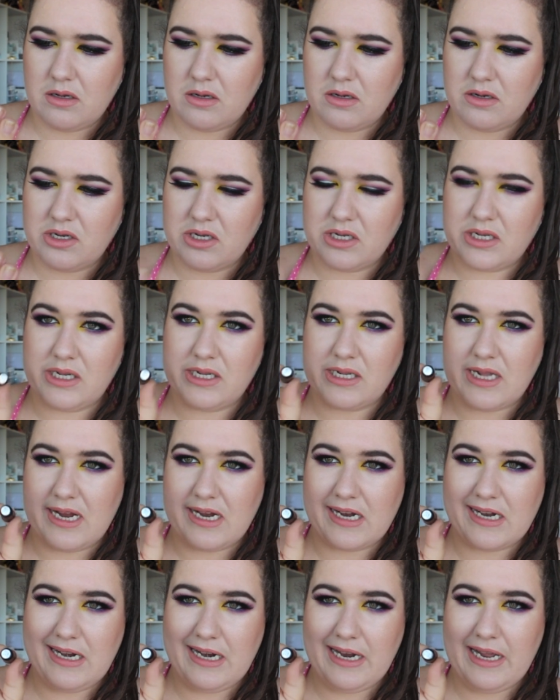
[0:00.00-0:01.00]
It just says
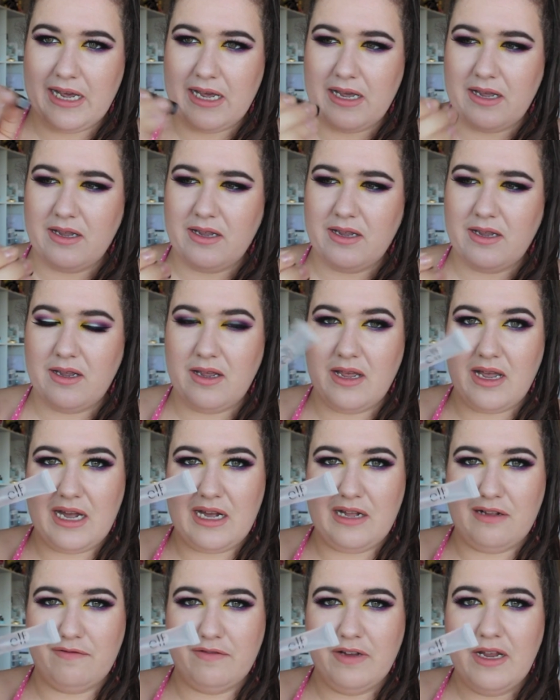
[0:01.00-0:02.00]
like clear
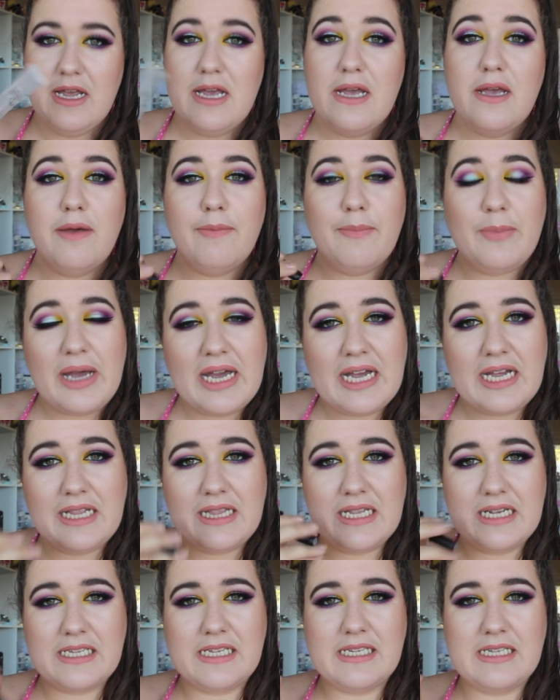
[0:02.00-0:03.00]
e.l.f. But
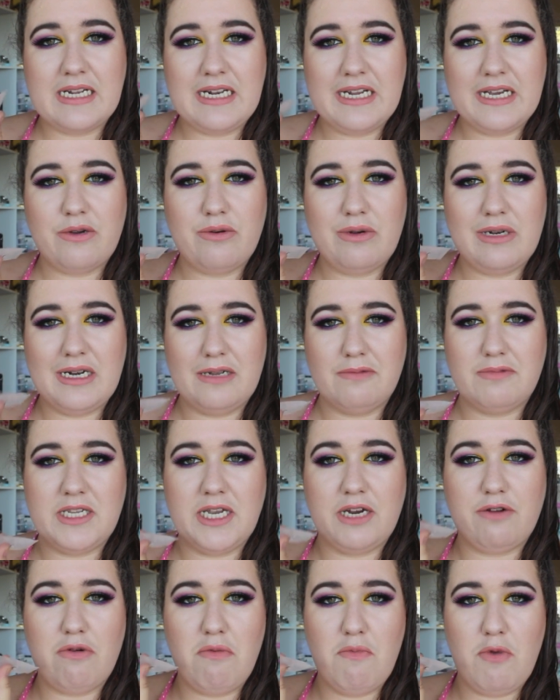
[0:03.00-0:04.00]
this is a liquid
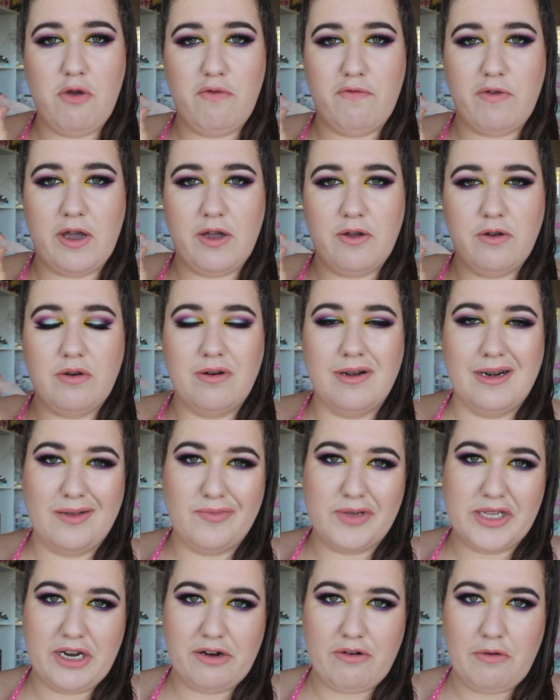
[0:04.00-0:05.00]
lipstick remover, or
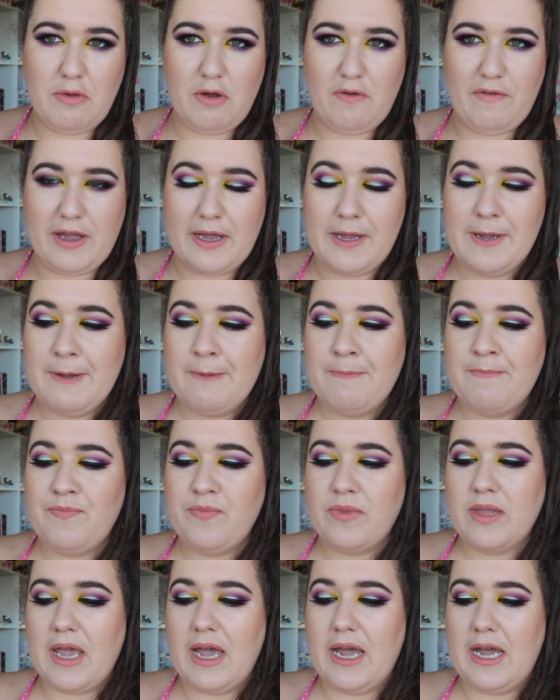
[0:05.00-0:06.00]
lipstick remover.
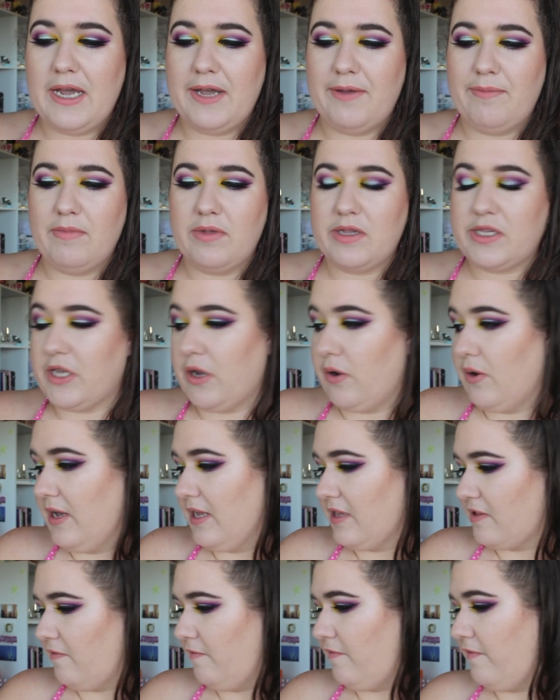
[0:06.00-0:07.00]
So
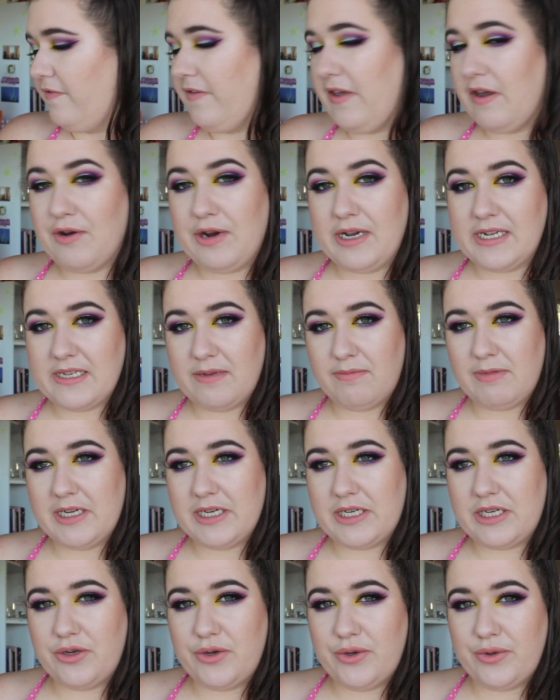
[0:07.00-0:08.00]
it's very
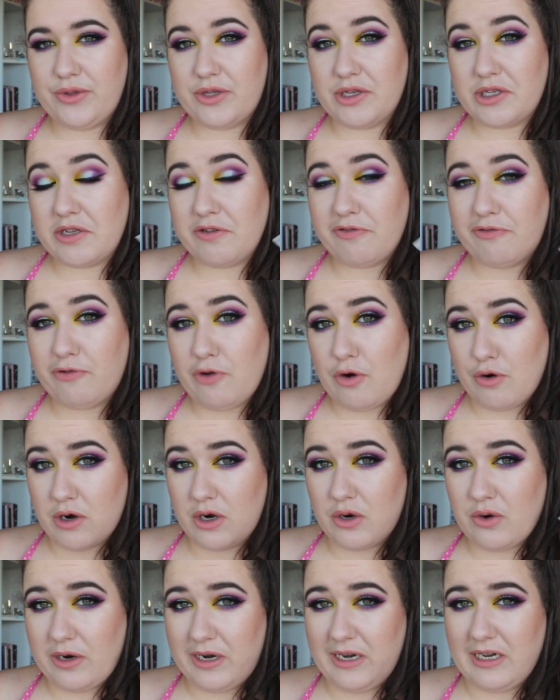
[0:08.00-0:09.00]
similar to the
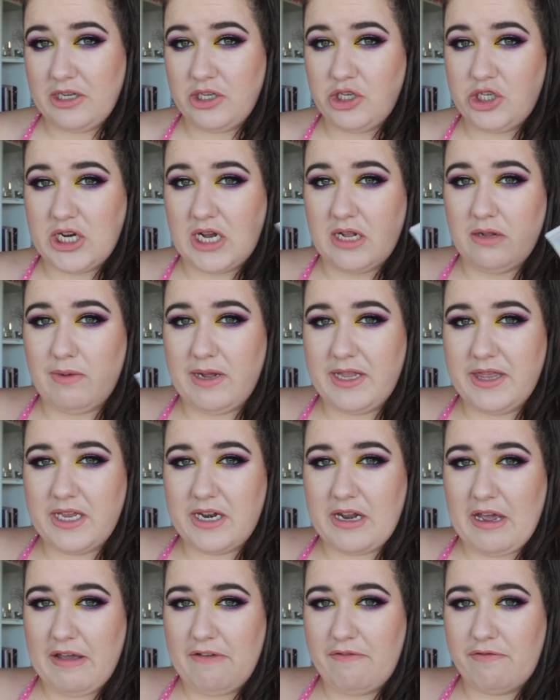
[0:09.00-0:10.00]
Sephora oil and gel one
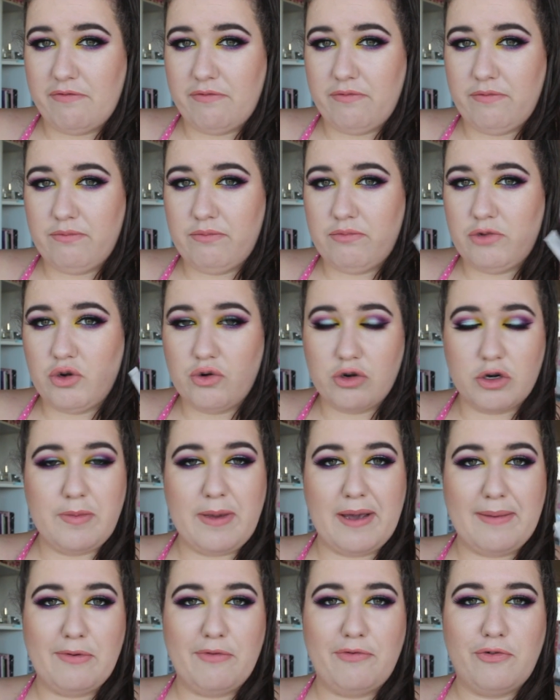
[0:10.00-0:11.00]
that I've talked
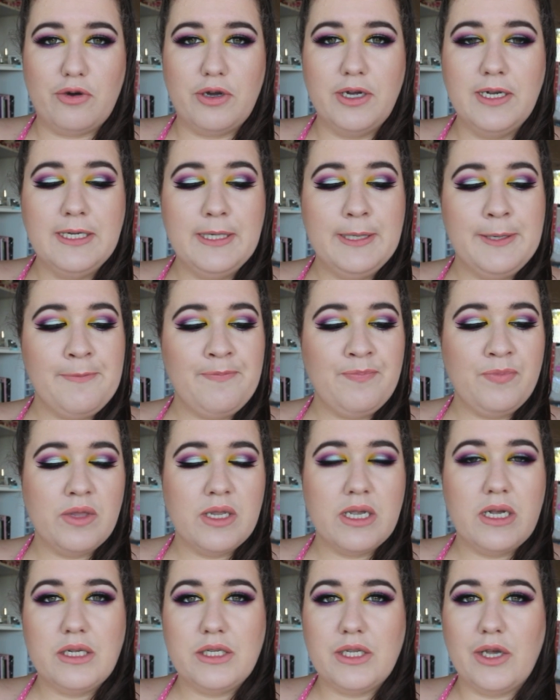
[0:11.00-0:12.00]
about before.
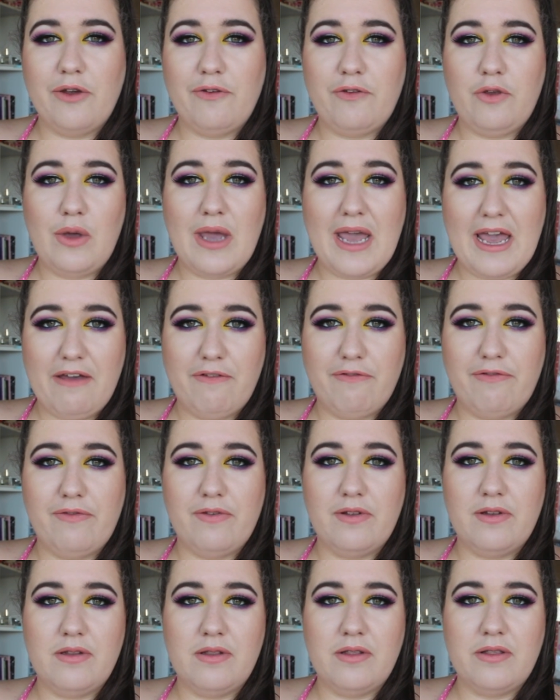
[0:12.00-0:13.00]
So if you have
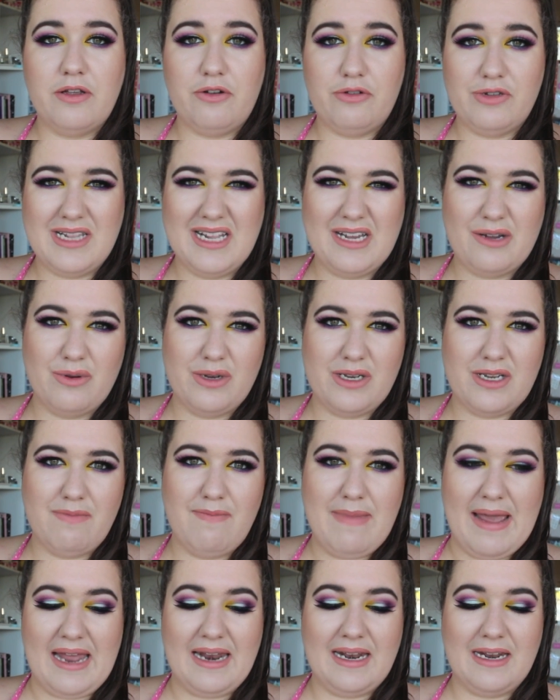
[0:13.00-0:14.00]
those liquid to
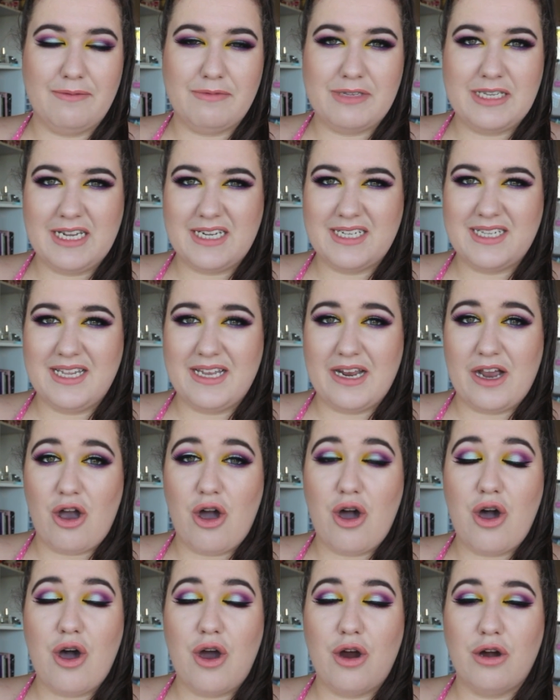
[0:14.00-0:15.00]
matte lipsticks that are
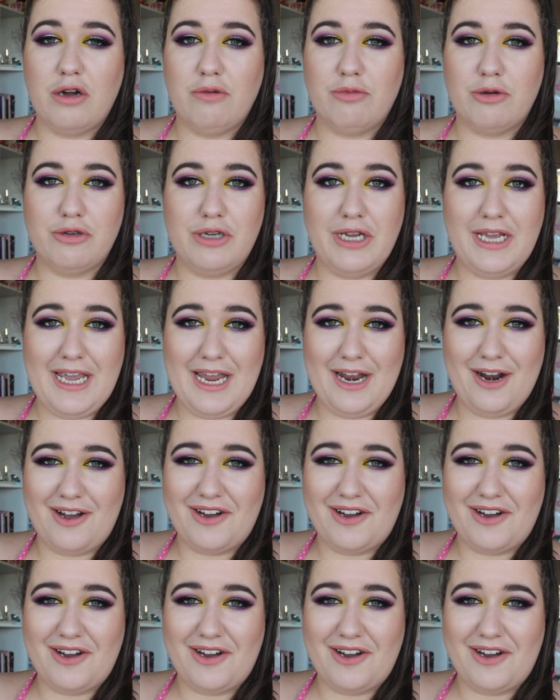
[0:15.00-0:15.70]
horrible to get